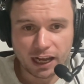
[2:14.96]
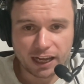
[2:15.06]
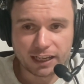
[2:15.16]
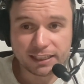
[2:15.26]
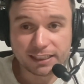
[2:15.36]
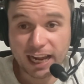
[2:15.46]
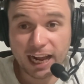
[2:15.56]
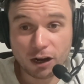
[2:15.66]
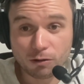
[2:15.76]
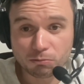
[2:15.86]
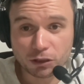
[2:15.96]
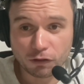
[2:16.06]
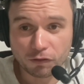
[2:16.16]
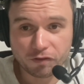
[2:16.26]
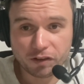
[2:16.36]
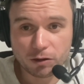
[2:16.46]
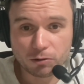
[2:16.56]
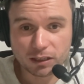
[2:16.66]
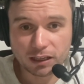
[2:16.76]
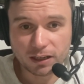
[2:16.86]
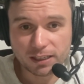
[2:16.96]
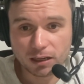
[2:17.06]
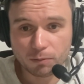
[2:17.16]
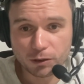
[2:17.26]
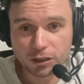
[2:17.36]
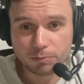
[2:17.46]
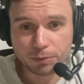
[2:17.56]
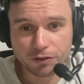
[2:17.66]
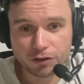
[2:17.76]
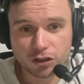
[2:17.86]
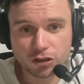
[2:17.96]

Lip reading: is how your field lines up when you put the